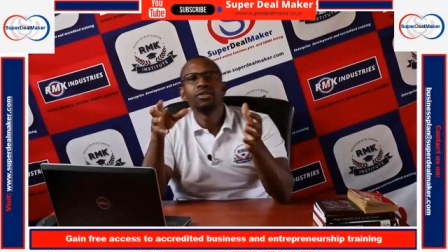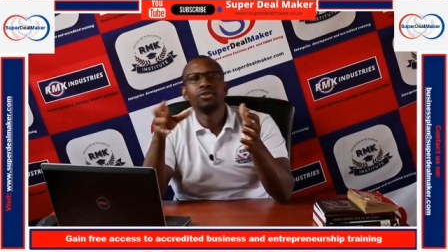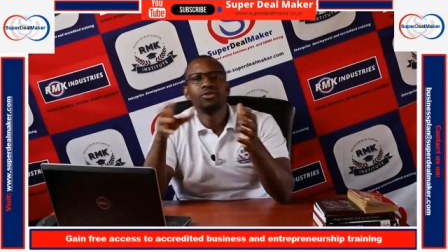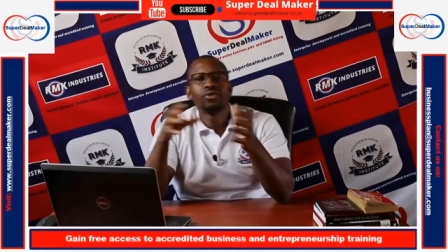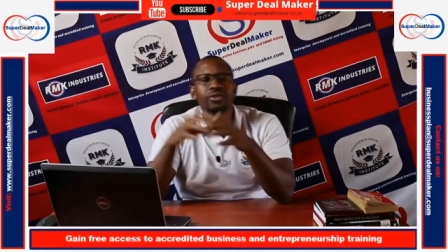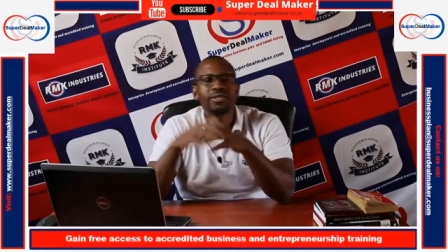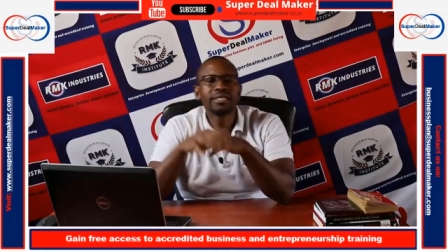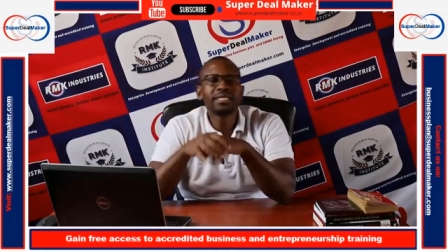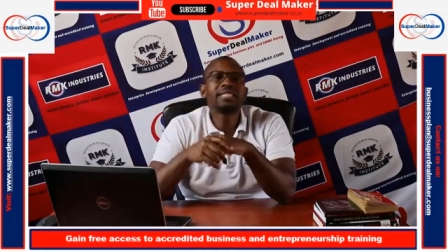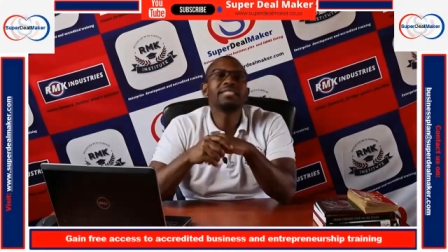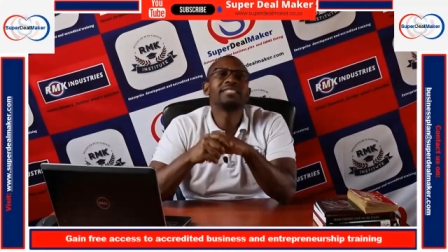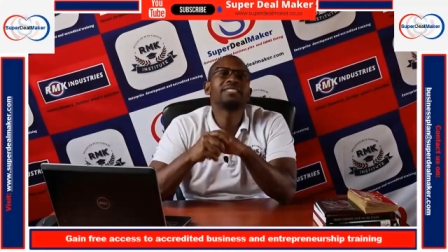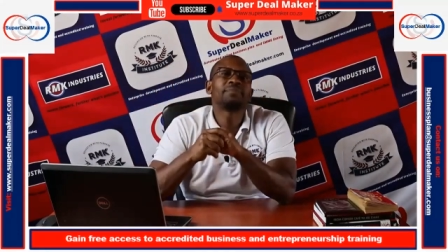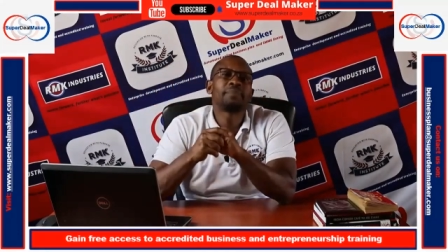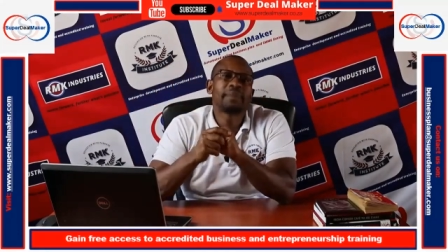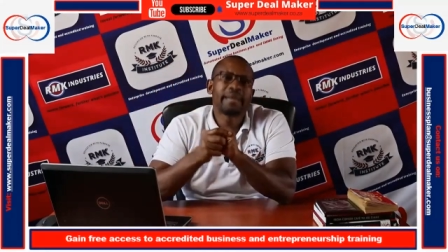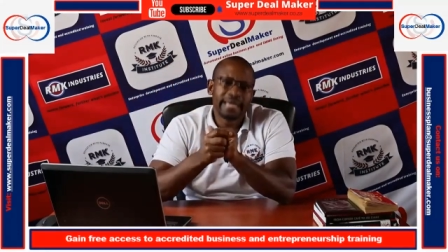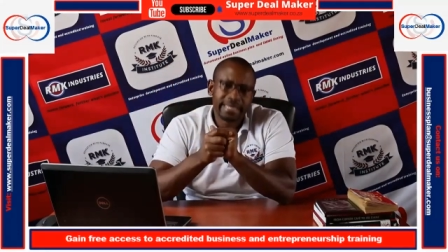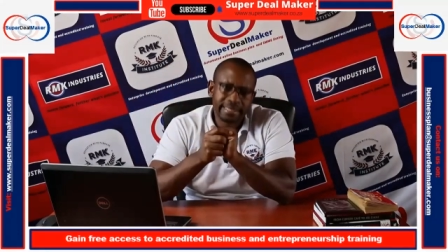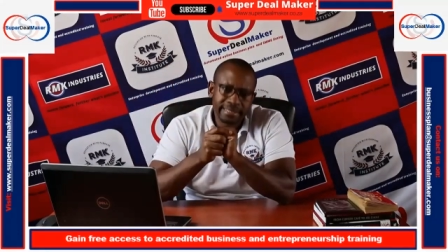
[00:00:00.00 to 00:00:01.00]
your skills
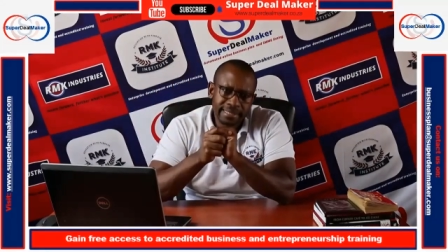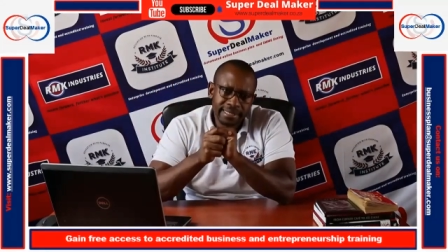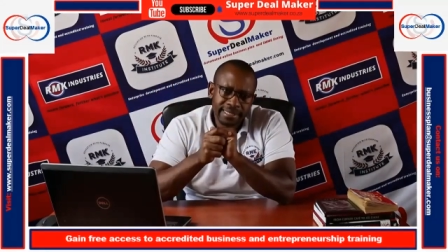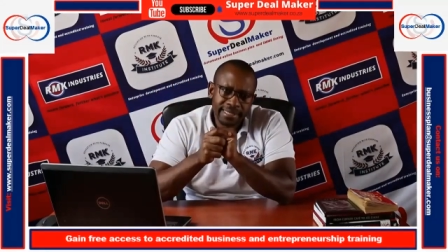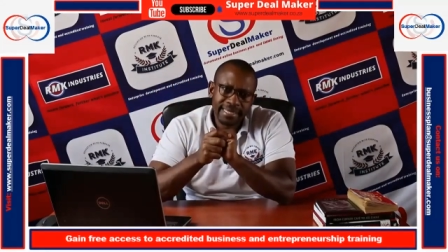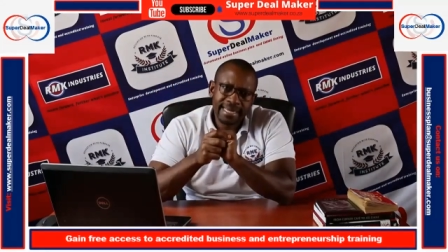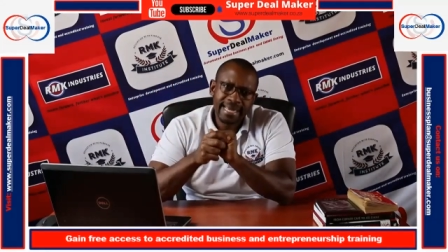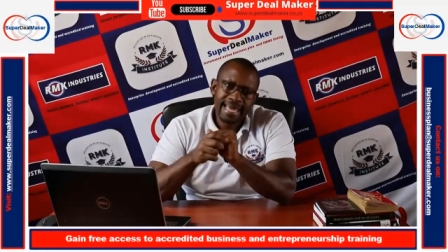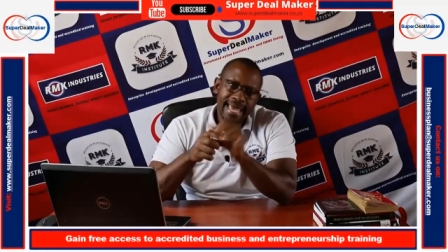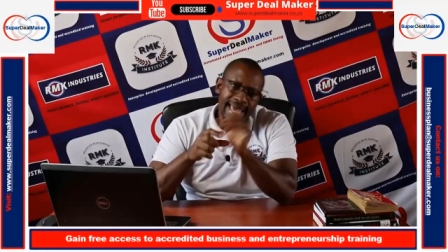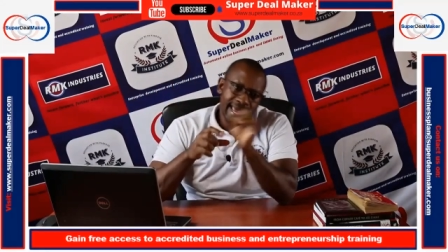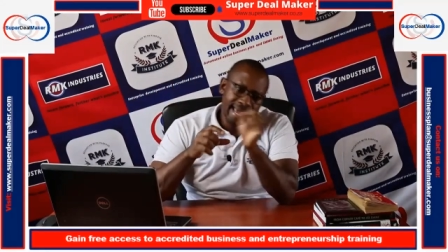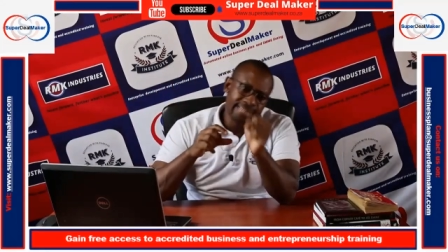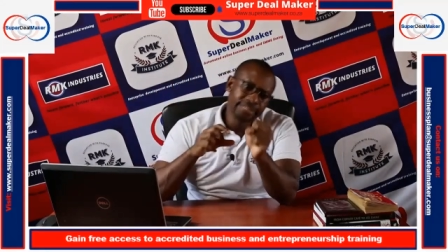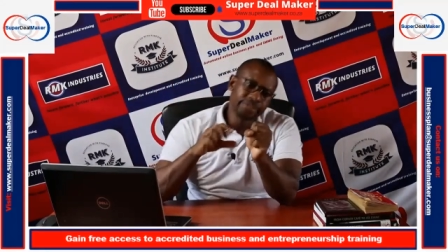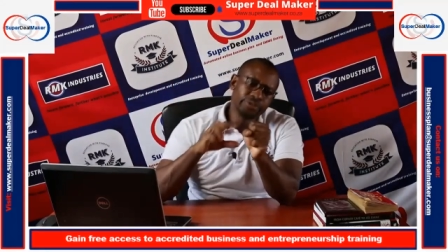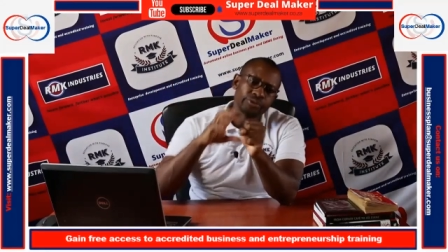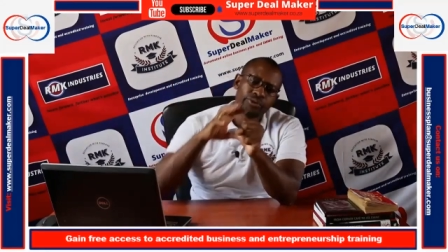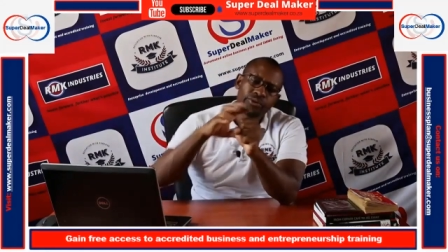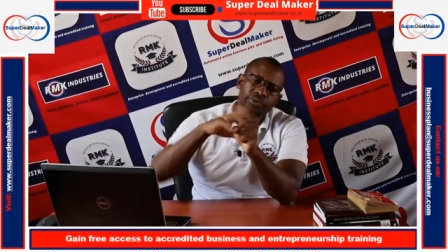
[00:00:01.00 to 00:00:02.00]
plan
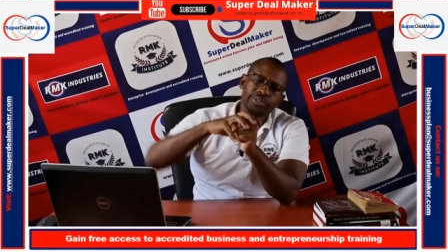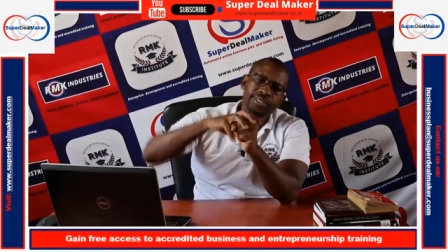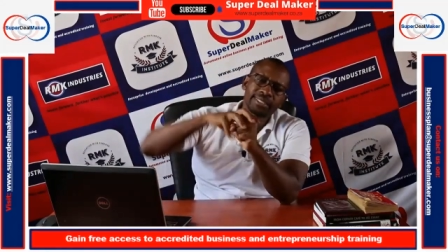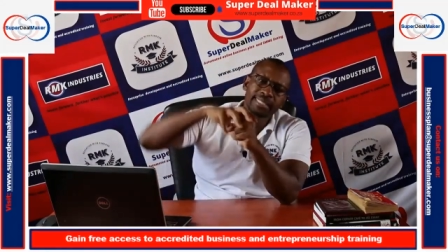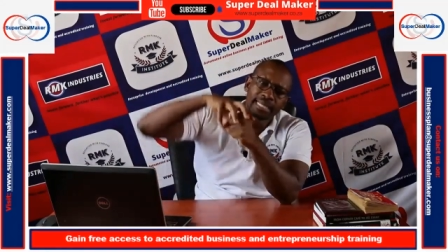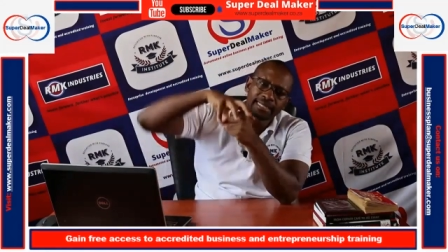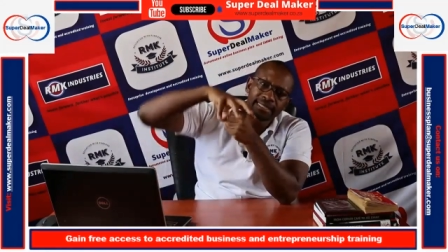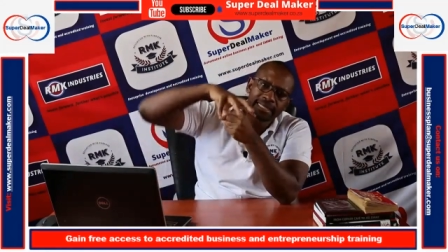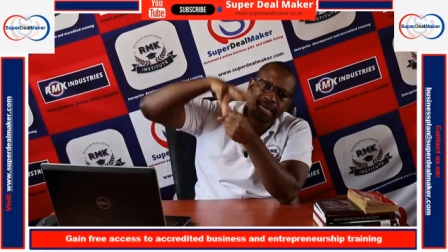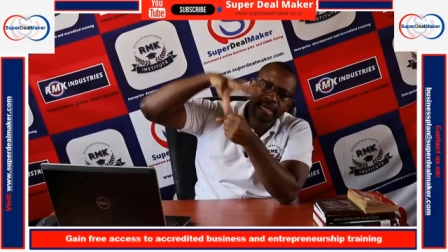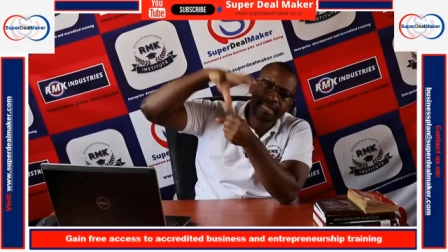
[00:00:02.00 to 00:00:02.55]
and you start